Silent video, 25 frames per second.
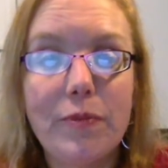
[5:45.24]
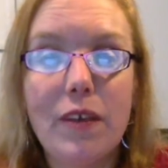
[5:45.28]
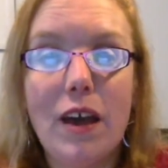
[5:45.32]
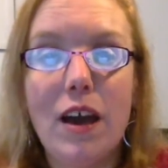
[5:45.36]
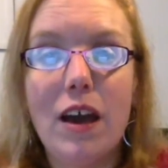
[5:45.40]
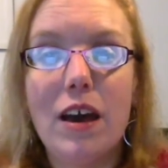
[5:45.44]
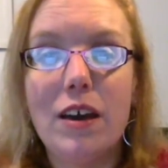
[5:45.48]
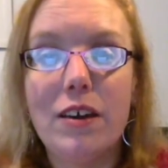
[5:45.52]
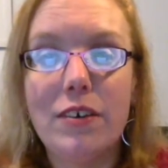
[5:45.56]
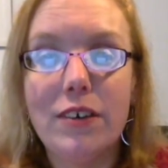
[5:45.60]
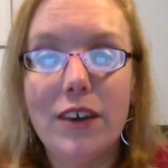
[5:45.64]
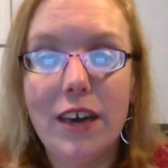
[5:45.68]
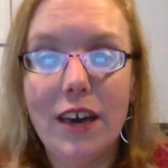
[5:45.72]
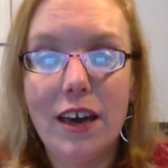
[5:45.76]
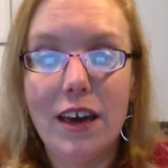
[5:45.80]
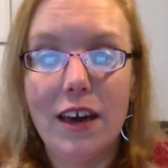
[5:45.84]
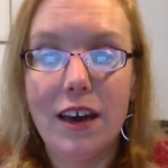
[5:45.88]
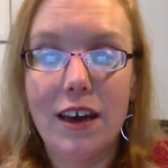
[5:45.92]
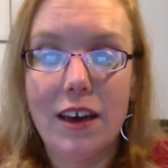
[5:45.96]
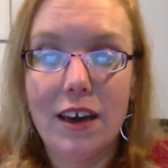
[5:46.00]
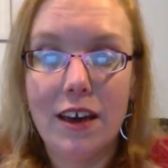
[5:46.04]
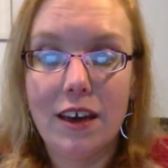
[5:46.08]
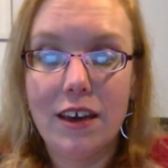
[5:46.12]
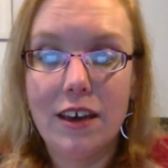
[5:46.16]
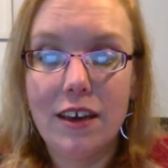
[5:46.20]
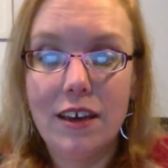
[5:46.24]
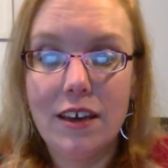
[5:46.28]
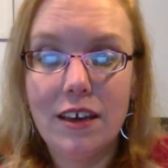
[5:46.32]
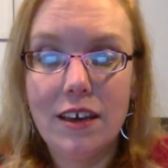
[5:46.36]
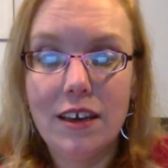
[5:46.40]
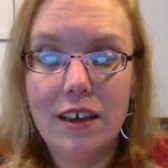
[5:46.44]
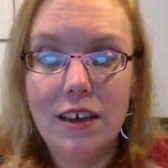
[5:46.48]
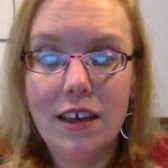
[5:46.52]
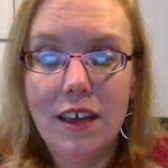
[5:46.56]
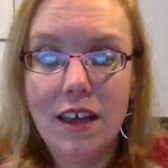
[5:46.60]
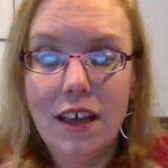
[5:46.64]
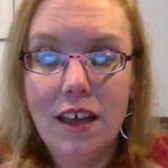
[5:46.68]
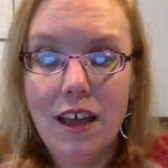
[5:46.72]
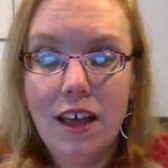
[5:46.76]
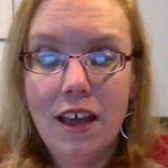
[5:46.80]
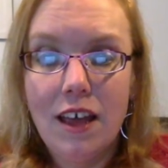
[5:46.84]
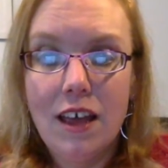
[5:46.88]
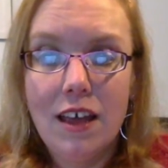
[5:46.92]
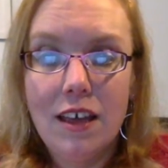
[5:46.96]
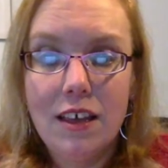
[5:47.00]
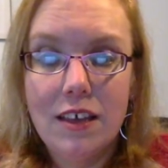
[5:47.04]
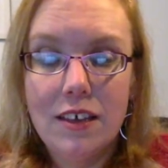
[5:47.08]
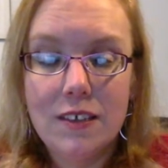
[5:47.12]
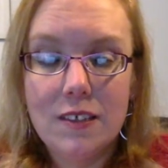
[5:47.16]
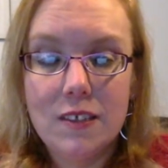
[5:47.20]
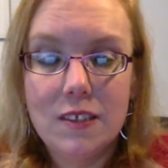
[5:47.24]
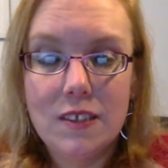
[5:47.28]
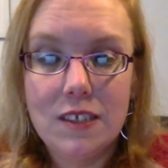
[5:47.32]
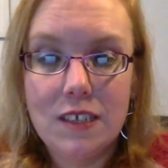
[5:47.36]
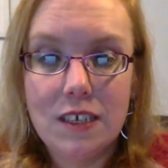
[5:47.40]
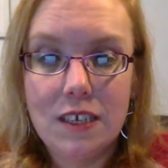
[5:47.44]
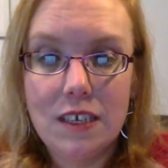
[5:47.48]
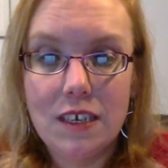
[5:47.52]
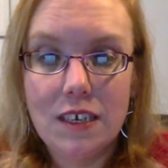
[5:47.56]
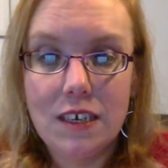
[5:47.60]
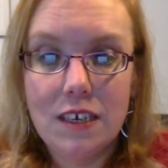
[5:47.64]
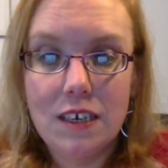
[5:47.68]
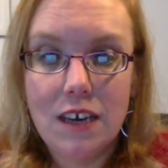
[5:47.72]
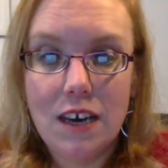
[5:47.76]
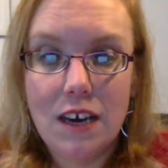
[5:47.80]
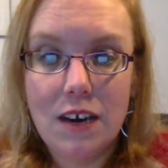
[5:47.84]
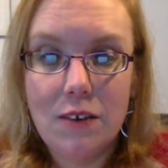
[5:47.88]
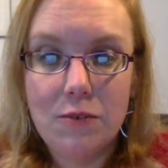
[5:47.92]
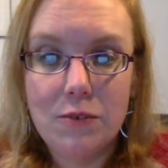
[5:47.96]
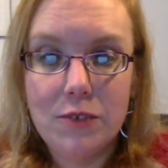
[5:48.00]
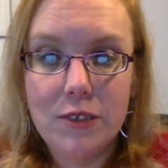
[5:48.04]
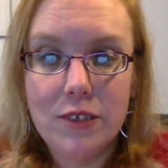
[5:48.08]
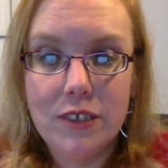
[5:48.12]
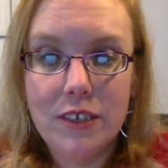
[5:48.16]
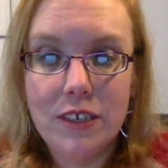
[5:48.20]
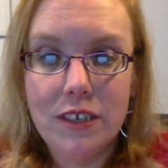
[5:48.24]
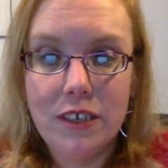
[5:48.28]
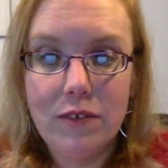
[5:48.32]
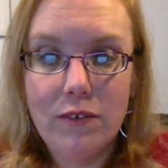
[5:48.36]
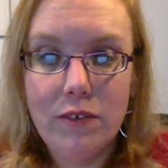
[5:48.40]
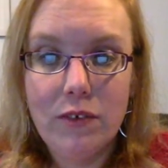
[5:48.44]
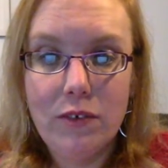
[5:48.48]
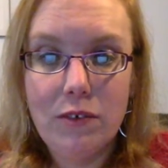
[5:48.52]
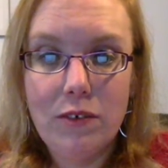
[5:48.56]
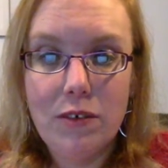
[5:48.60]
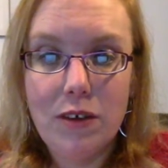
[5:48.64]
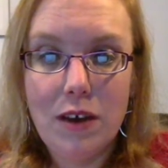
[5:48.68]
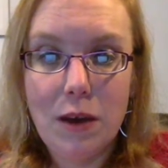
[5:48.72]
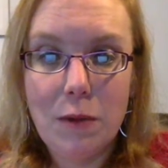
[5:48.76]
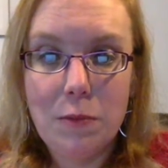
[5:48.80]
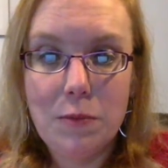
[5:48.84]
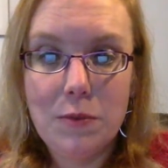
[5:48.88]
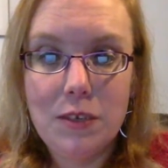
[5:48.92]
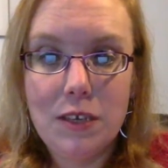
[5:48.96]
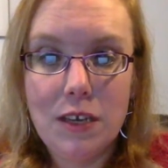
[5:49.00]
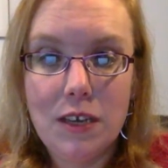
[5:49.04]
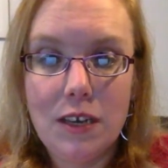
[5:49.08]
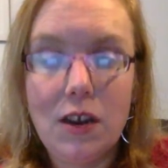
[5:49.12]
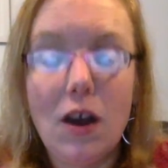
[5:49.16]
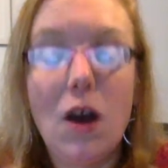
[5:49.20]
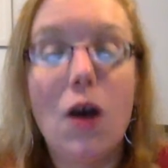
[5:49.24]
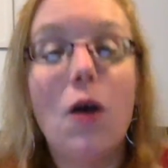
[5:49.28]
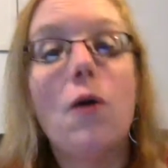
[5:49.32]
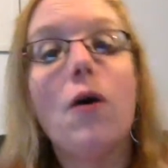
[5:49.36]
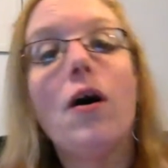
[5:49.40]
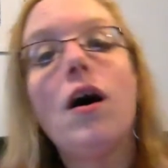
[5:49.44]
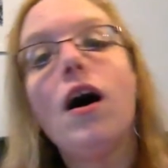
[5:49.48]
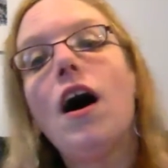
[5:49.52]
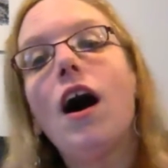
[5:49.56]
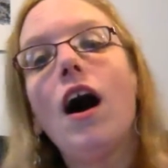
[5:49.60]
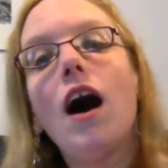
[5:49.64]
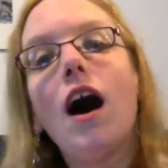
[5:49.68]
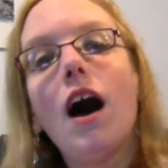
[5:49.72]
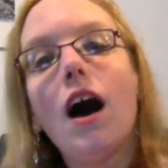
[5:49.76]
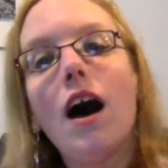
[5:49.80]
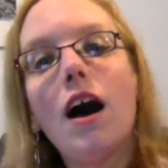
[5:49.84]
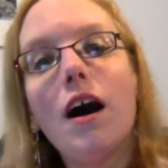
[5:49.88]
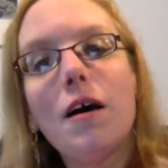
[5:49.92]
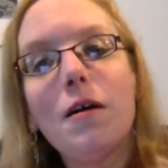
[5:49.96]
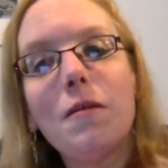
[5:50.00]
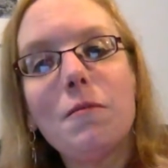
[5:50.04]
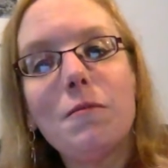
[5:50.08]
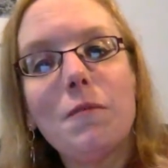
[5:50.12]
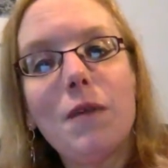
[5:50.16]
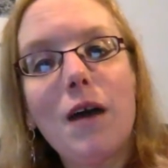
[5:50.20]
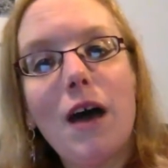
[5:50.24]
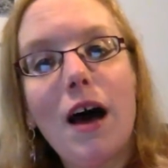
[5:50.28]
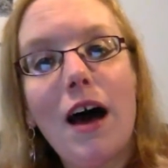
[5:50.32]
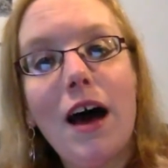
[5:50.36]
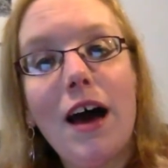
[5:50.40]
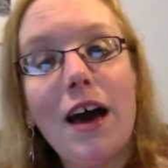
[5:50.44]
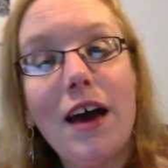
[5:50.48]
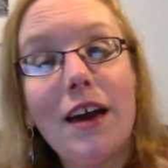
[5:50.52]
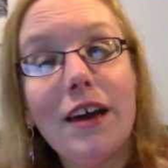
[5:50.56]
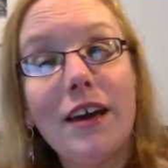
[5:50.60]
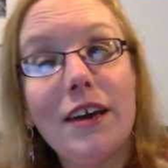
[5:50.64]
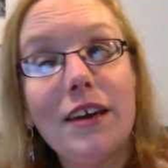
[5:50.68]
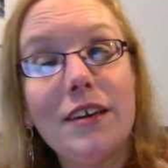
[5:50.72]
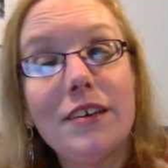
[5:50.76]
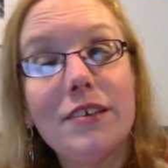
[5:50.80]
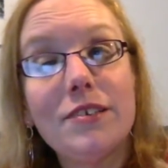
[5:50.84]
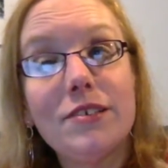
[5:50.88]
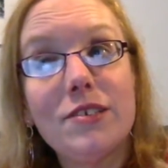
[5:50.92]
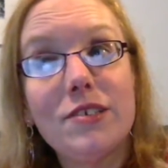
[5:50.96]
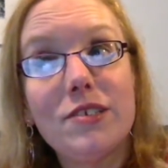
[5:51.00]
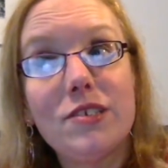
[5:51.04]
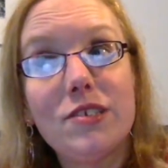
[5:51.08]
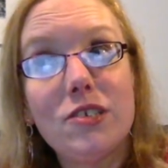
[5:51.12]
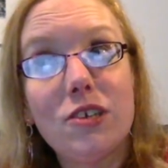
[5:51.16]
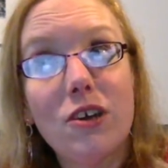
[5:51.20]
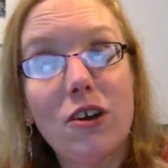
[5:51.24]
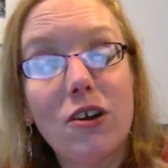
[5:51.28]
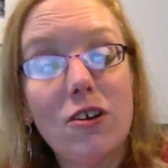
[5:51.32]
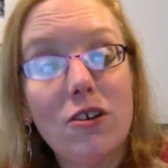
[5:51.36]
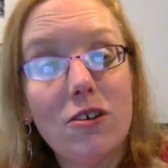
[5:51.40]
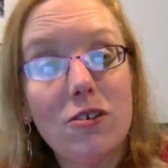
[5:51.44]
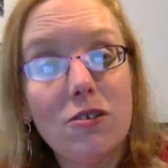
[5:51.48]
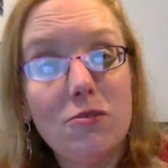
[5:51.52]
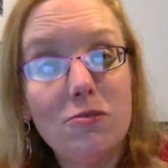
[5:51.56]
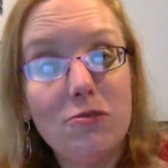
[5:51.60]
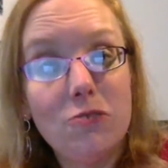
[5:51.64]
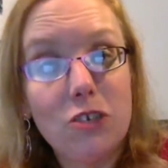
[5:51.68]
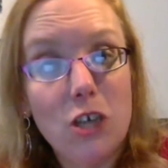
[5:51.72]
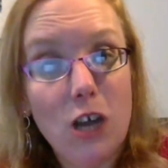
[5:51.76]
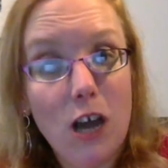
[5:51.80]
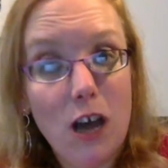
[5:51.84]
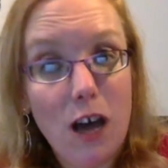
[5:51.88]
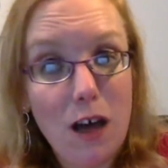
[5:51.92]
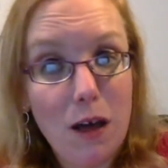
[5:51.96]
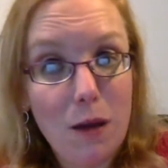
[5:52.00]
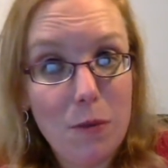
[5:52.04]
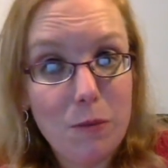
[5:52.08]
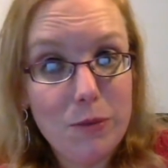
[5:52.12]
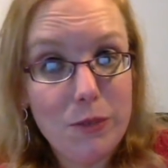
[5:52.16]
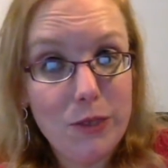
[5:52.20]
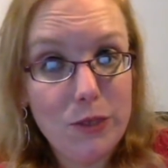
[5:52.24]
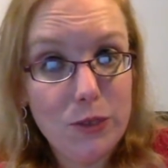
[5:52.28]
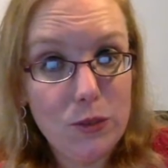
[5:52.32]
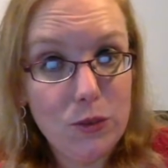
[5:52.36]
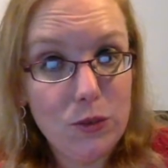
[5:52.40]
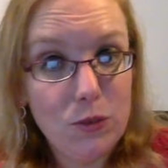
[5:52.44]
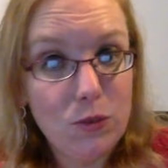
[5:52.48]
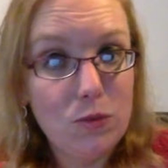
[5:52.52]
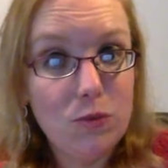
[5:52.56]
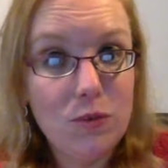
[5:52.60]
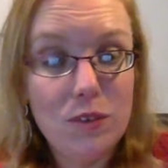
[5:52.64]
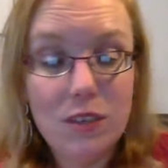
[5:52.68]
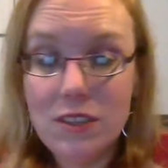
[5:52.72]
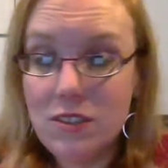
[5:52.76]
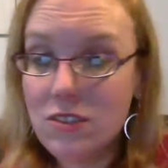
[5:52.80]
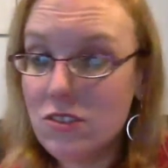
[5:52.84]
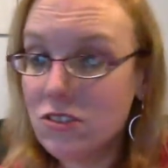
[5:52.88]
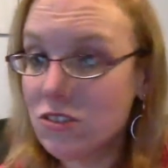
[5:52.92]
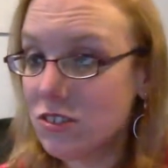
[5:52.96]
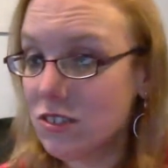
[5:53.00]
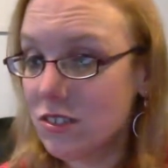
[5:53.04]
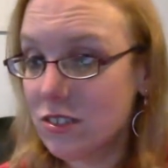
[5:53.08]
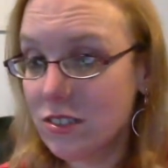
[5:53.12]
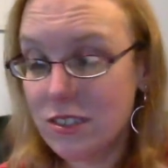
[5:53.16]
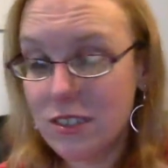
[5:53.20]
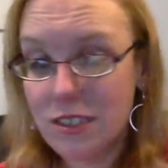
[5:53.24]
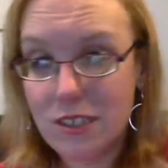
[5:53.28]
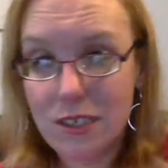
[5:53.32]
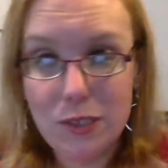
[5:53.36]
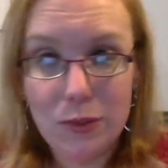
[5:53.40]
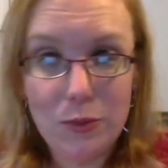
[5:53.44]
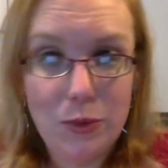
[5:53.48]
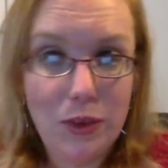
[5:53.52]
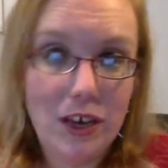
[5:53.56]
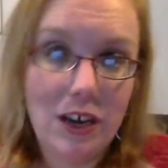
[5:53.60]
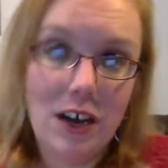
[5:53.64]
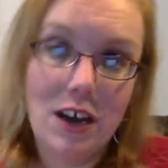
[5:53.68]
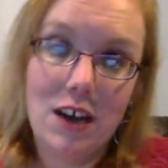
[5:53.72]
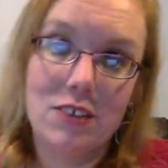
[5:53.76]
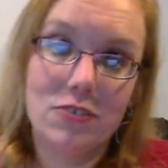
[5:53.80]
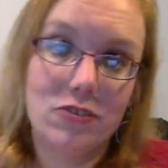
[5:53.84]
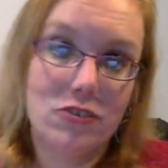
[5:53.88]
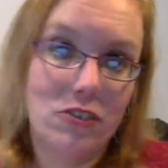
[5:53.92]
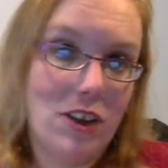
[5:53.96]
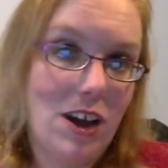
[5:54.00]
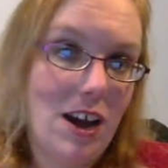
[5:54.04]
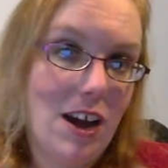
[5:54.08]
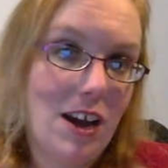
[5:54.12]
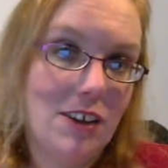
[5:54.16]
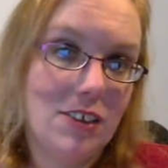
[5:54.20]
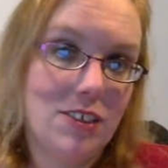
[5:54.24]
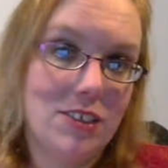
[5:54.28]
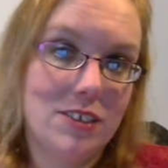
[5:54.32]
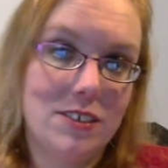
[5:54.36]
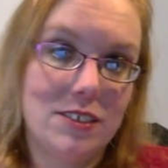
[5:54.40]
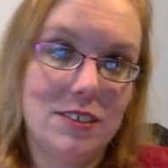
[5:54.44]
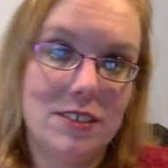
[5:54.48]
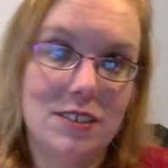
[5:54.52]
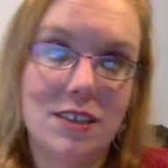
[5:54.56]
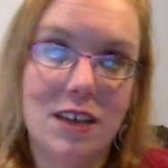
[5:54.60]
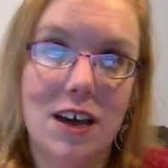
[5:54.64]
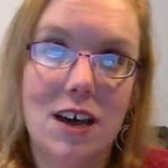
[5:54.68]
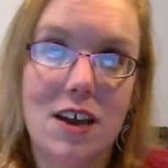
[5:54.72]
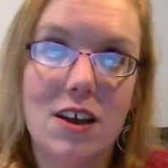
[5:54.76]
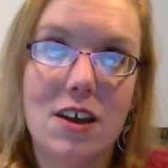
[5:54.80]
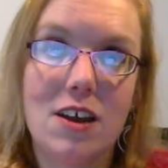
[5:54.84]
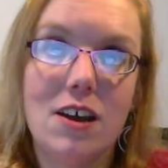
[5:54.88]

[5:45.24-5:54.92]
Okay. Let's see. I was going to give you an update. Oh, I start a new job soon. It's just a 6-week contract. It's not